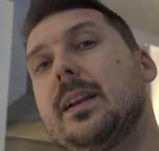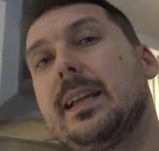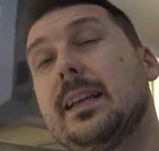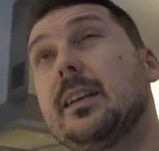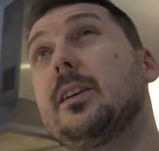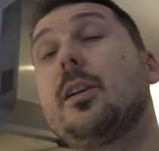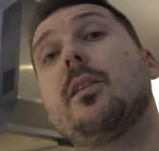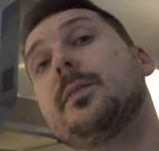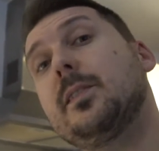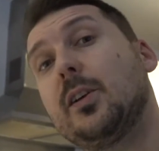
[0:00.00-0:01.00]
morning, good
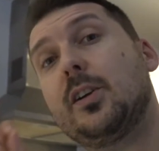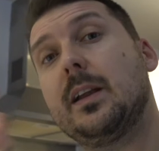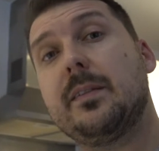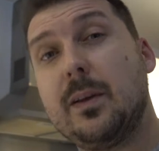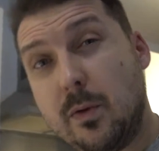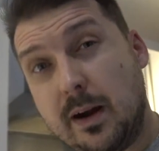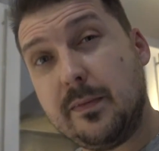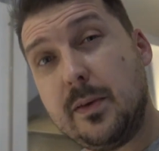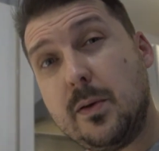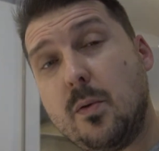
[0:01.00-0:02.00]
afternoon, good evening,
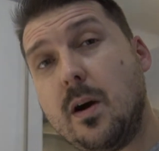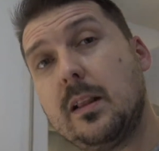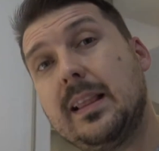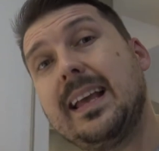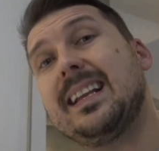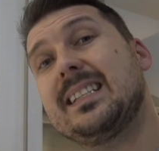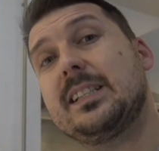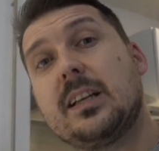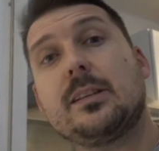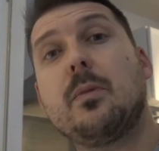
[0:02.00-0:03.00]
wherever you are, ladies
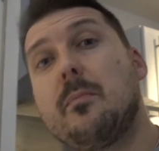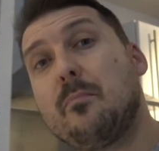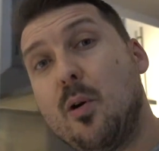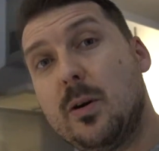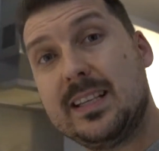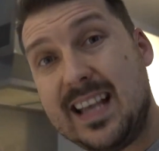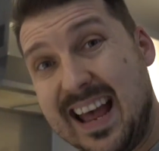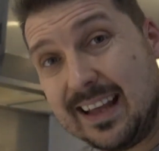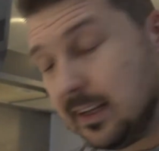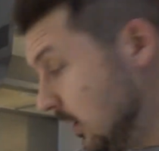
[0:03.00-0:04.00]
and gentlemen, boys
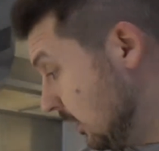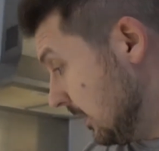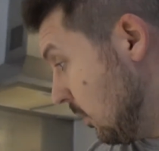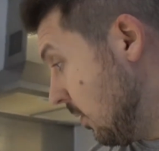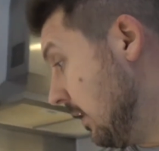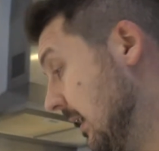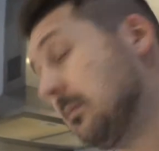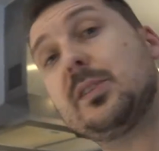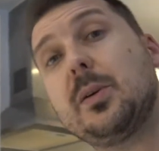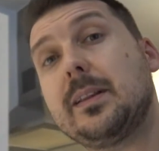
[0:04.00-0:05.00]
and girls, and
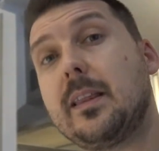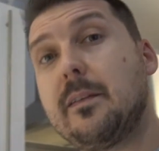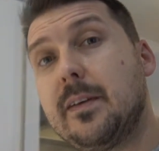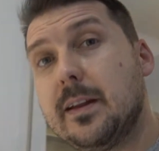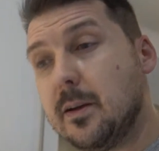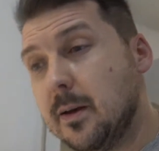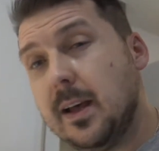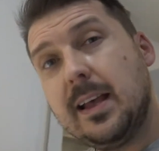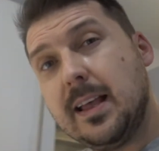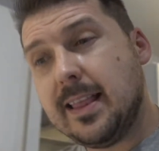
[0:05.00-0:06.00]
welcome to another video.
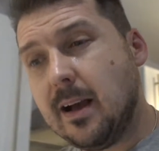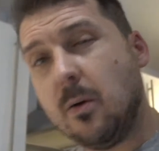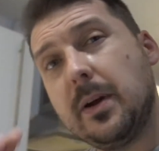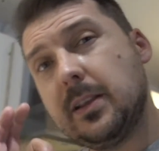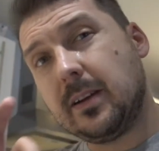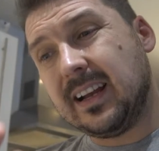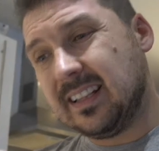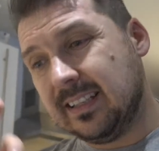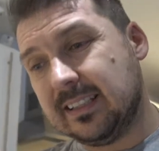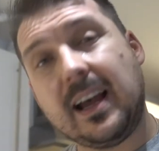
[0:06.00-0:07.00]
Now, when you're
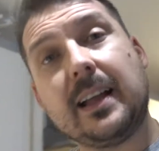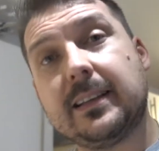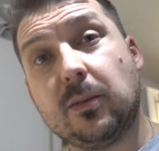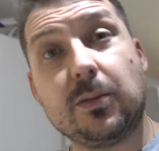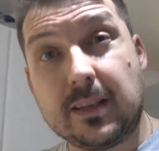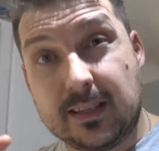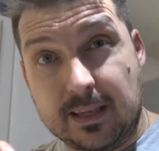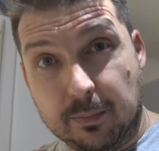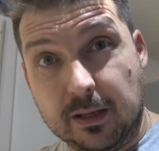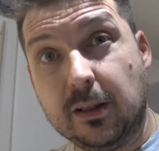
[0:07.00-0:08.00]
cutting, dieting, or just
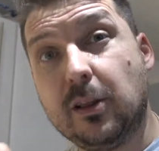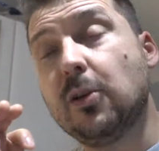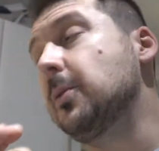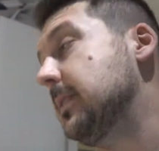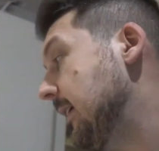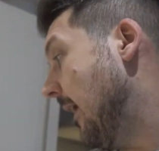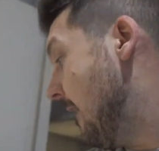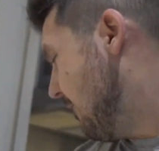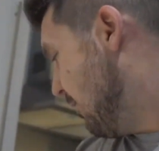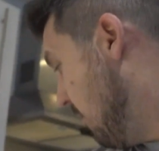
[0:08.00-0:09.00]
simply losing
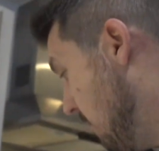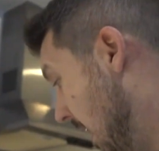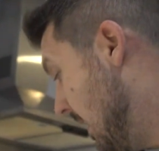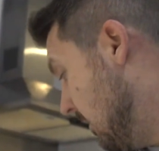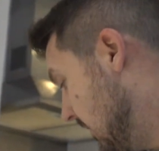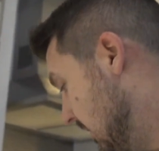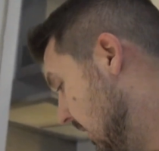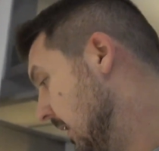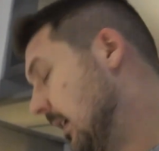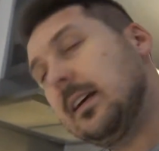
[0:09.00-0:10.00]
a few pounds,
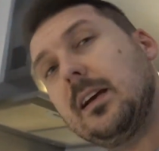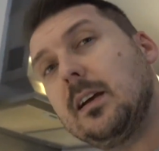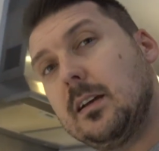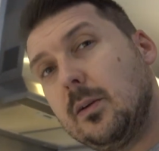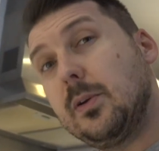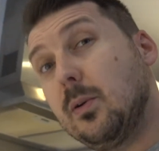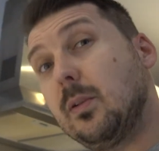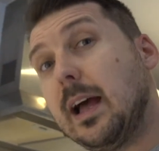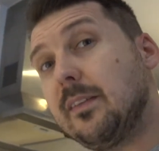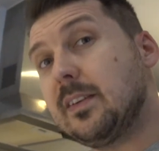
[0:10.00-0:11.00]
we
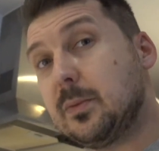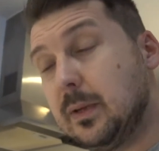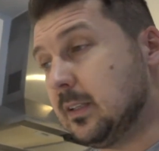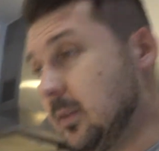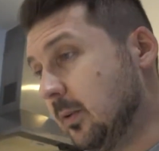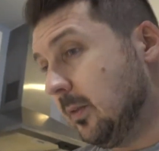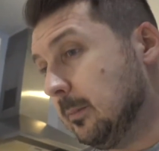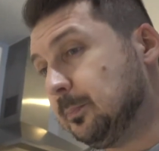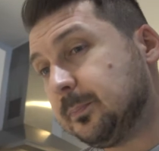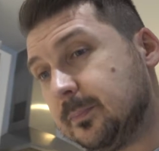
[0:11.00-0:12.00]
all have a sweet tooth.
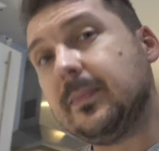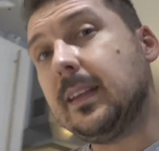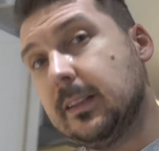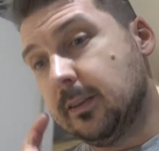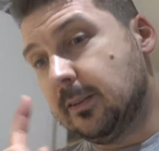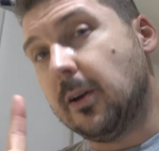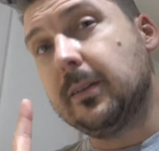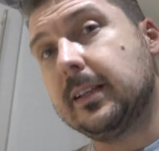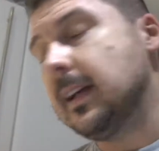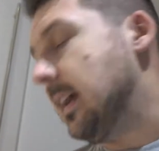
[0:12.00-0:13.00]

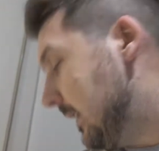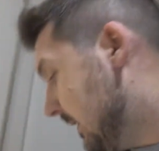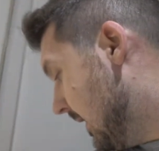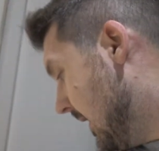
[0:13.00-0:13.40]
Don't deny it.